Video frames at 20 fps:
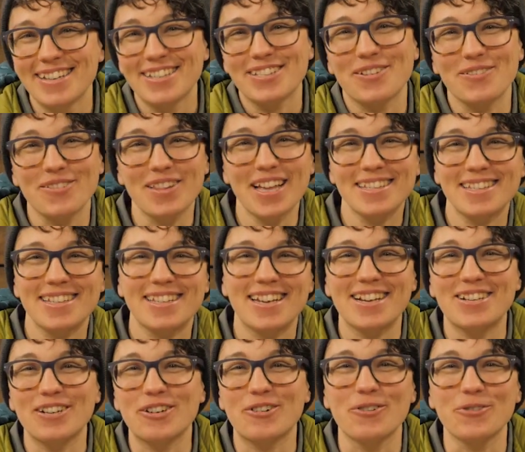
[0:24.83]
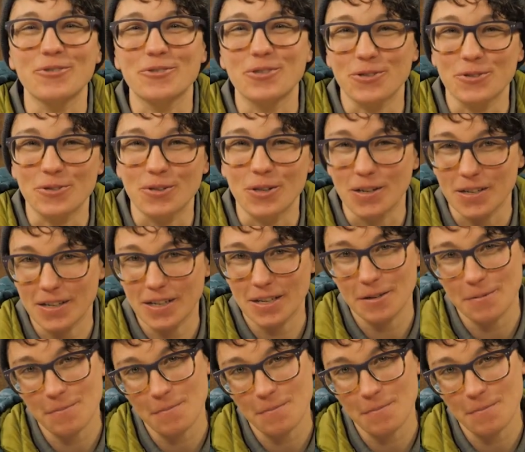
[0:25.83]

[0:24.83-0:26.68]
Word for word: So let's take a closer look.